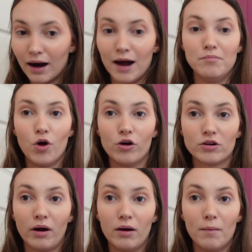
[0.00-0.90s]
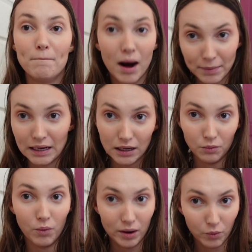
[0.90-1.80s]
I'm not bumming
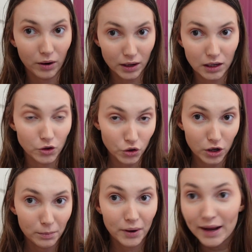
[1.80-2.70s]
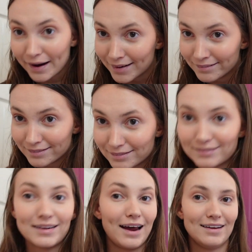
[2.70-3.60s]
it when we're in Europe, okay?
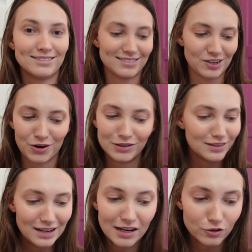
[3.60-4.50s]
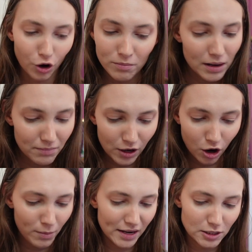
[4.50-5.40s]
Okay, don't be in my
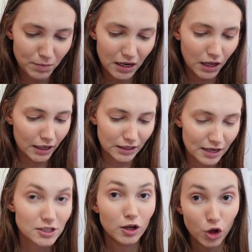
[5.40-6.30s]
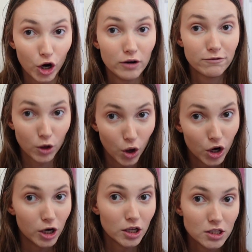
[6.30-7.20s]
comments being like, that's a lot of
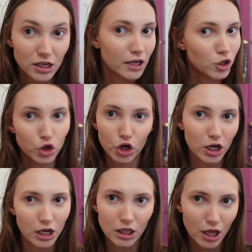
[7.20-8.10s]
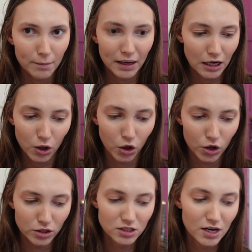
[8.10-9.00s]
clothes, like, you don't need that many
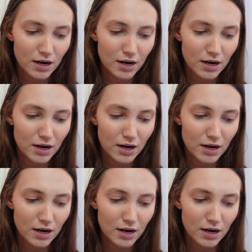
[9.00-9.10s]
clothes.